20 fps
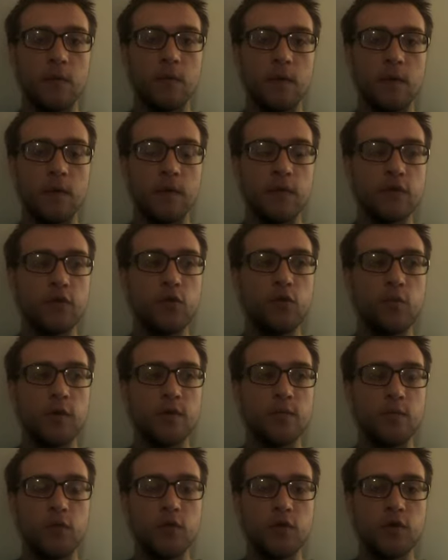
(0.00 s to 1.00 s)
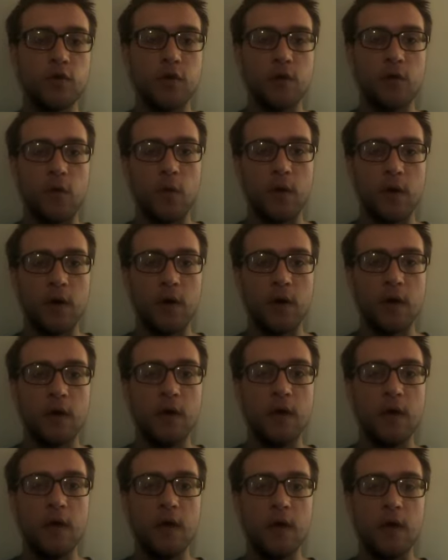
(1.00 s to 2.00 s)
There's too much bullshit going on,
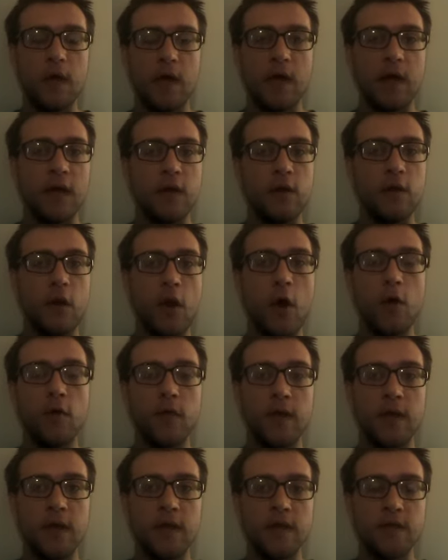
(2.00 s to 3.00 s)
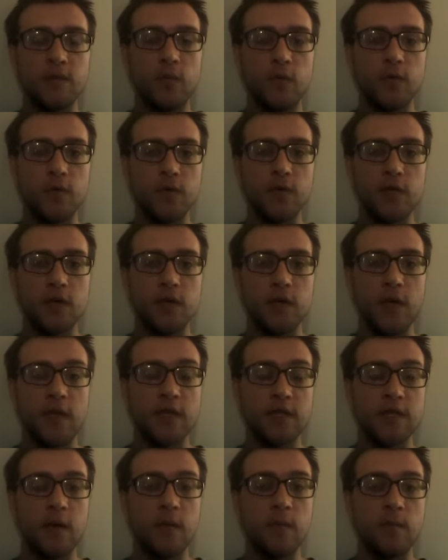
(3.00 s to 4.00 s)
and I know that it's bullshit
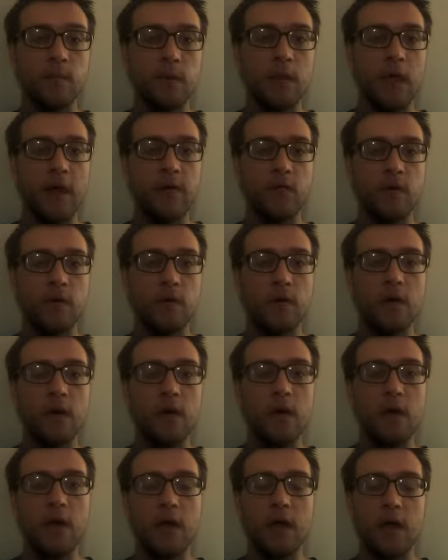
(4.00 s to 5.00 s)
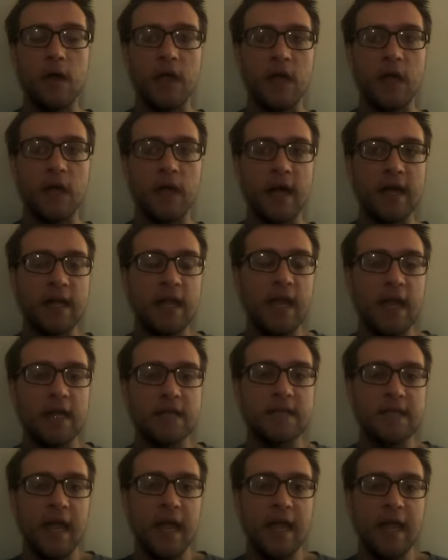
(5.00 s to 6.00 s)
at some level, and I
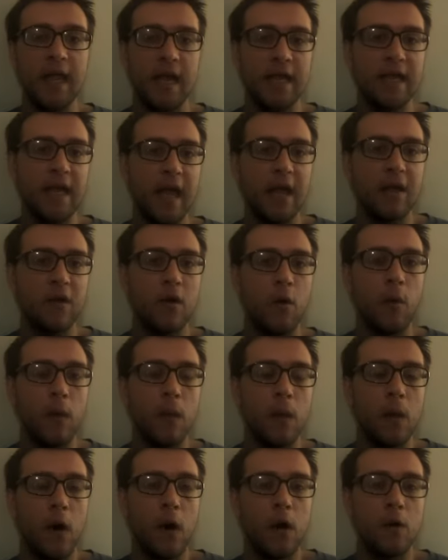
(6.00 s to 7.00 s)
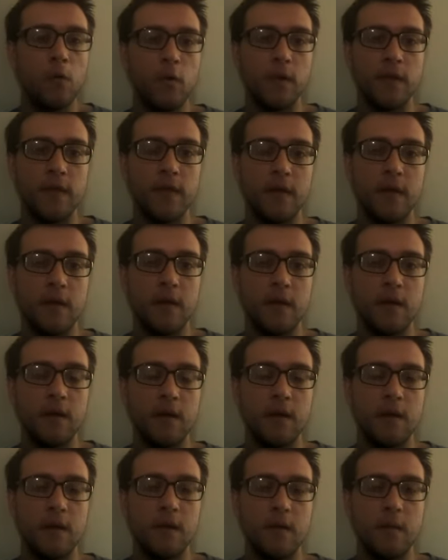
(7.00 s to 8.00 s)
can't take it. I can't go along with it.
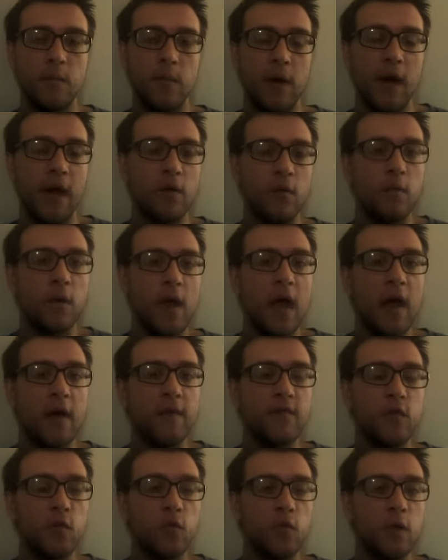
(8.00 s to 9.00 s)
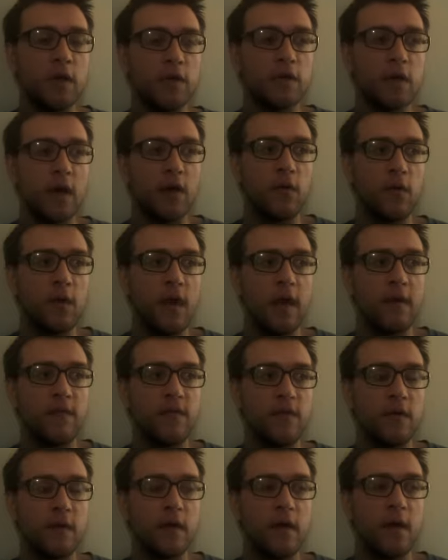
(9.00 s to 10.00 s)
But I don't have I don't
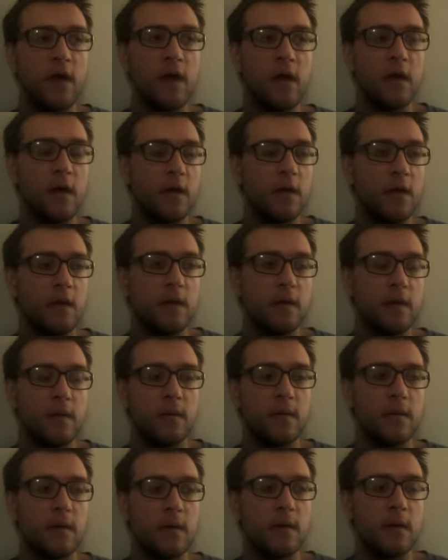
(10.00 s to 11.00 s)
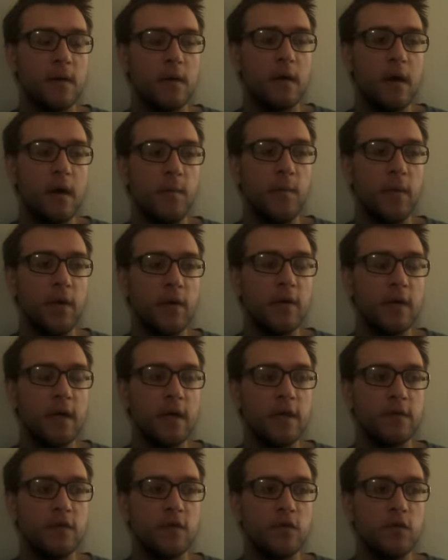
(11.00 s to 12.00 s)
have the
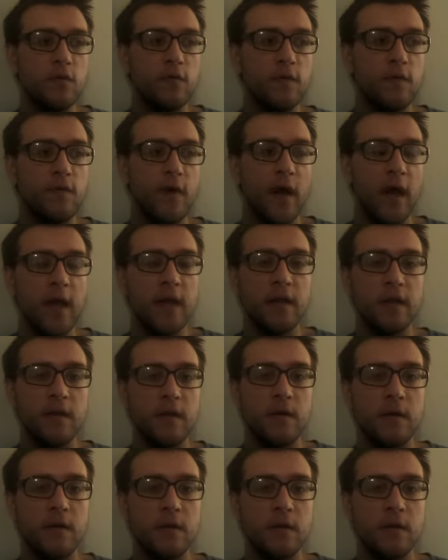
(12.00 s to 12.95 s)
ability to fight it.